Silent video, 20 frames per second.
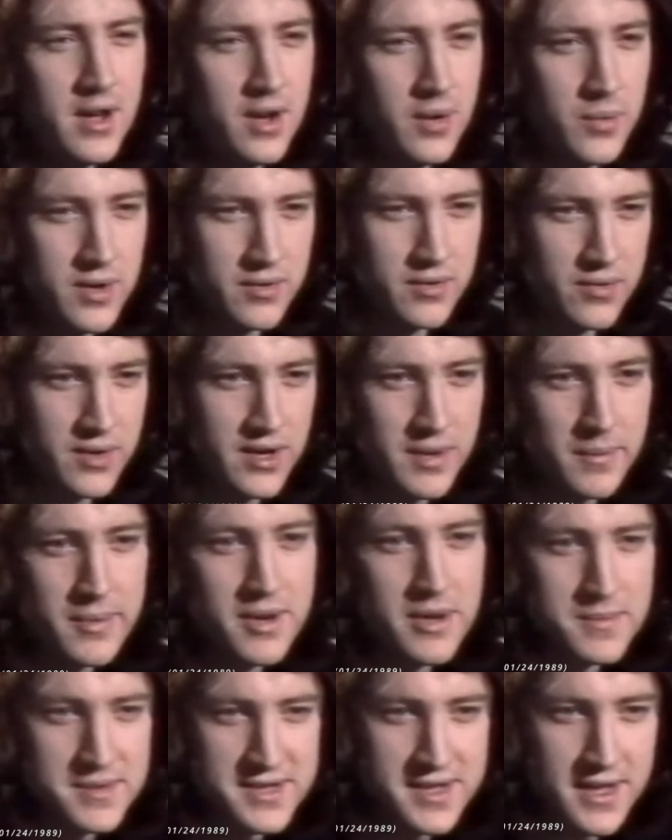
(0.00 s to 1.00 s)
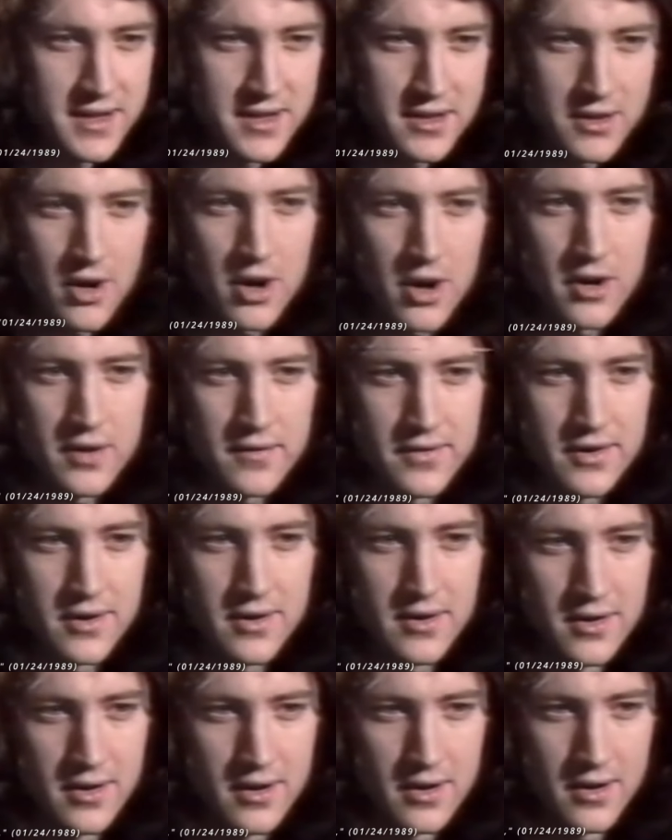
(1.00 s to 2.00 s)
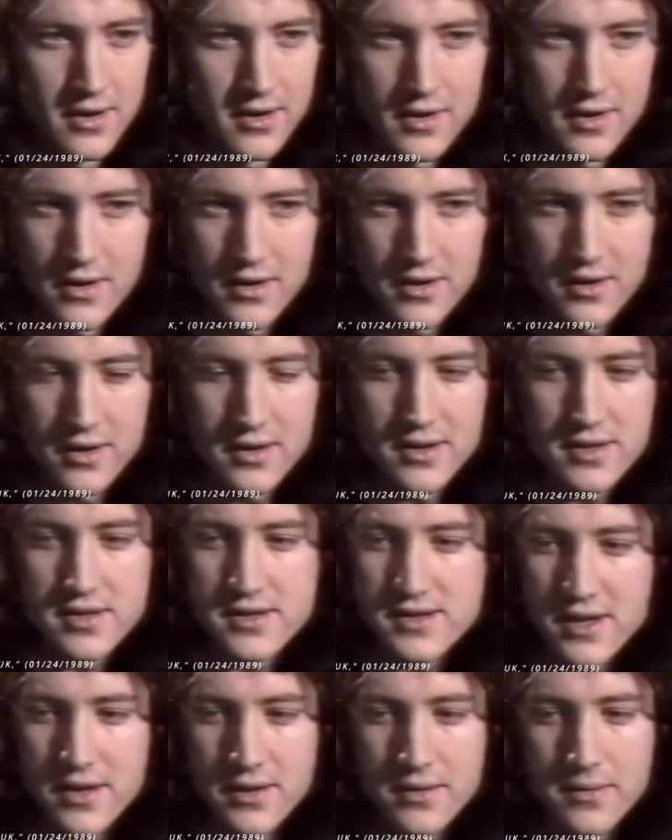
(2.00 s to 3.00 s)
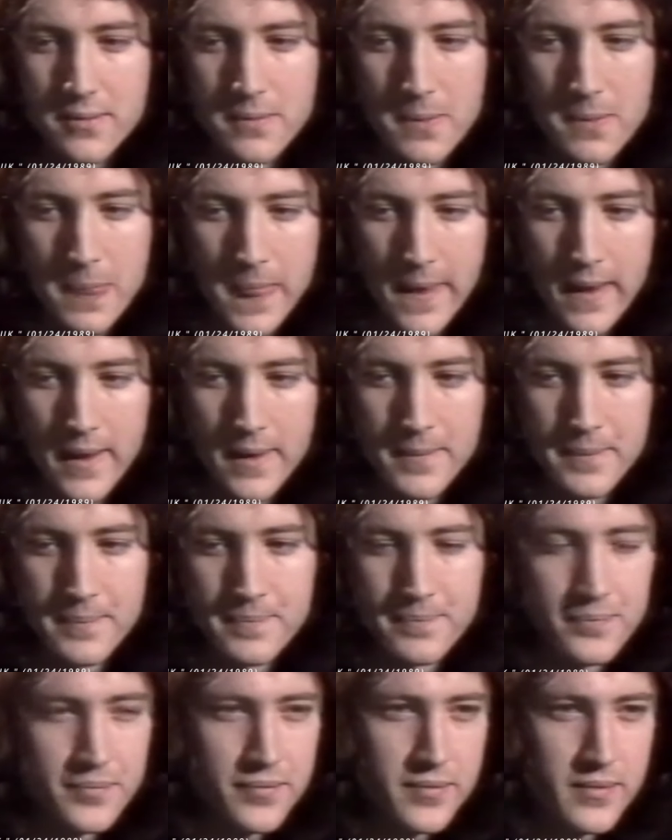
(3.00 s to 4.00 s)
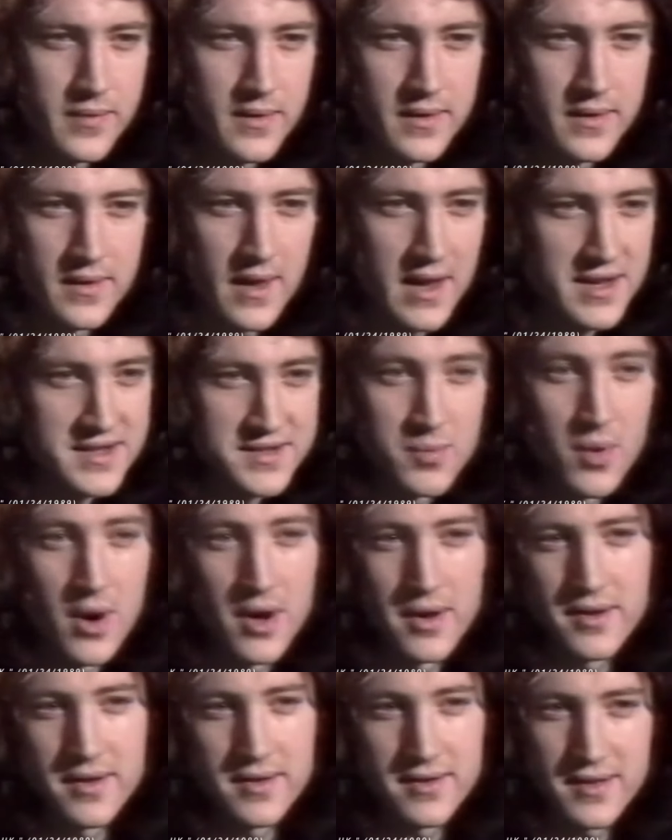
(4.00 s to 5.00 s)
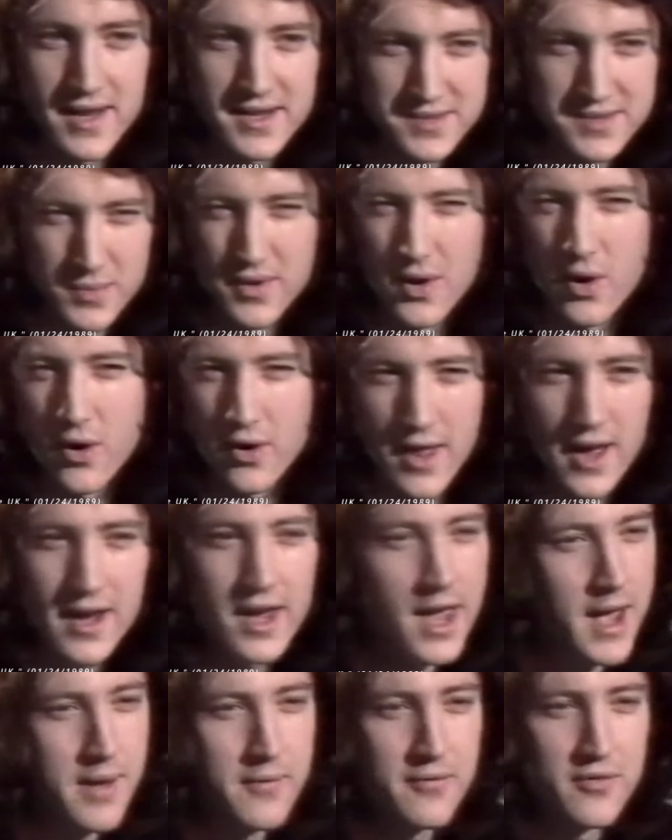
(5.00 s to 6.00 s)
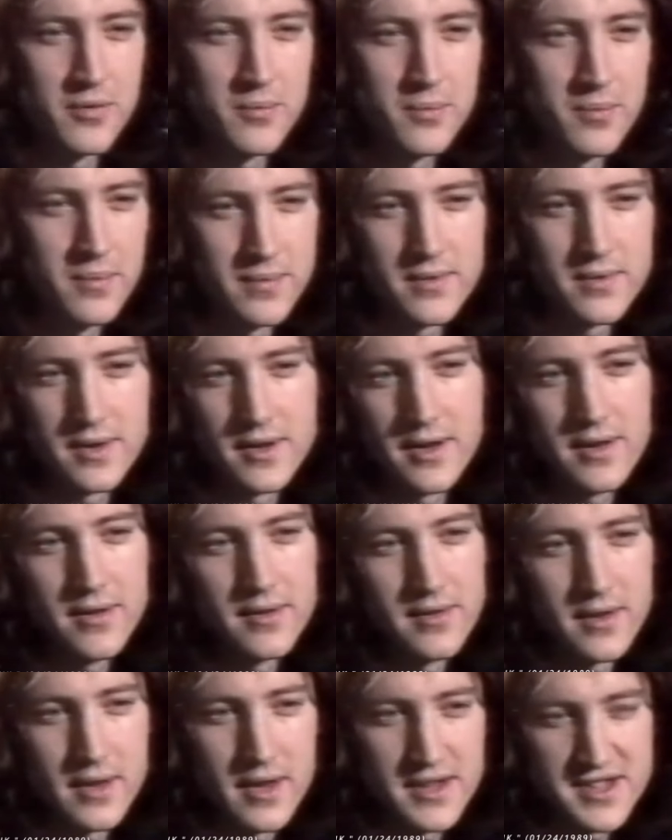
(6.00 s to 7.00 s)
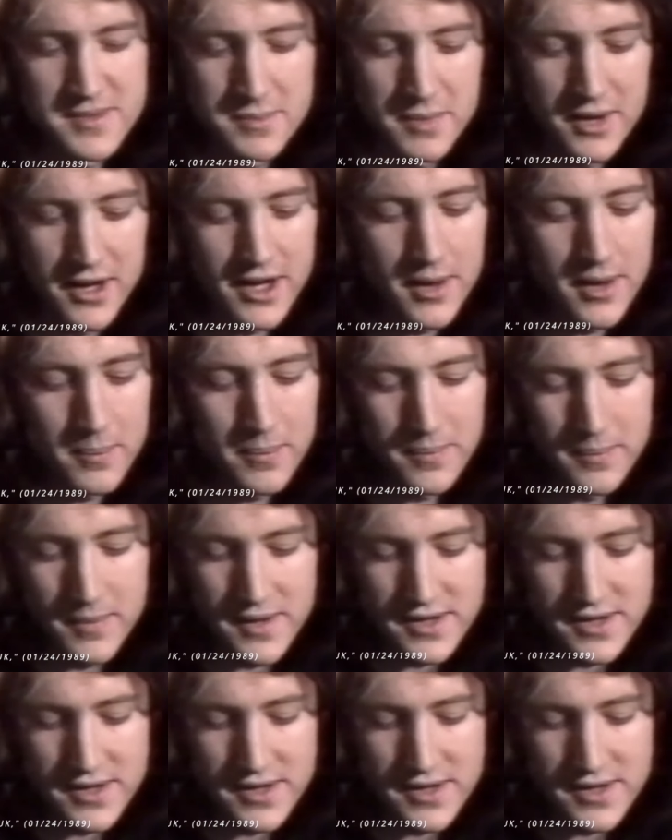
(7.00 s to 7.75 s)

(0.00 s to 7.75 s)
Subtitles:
we'd really become sick and tired of it. So that's what all that came from, you know, that splitting up the